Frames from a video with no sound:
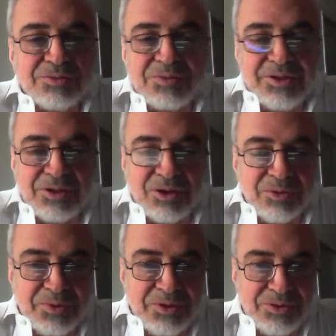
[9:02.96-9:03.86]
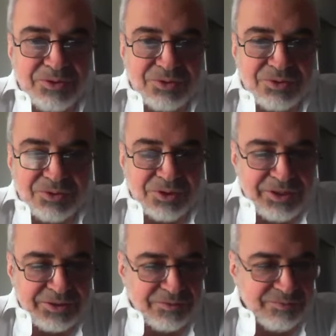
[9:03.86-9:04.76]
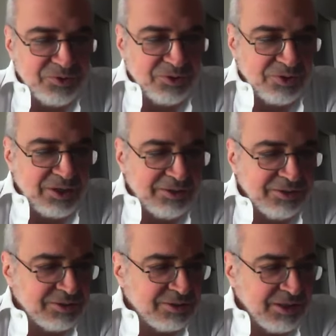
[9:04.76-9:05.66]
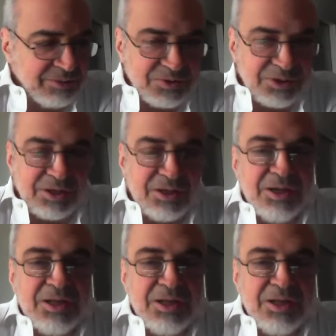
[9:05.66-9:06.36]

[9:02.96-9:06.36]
when it opened, or all kinds of bureaucratic steps there.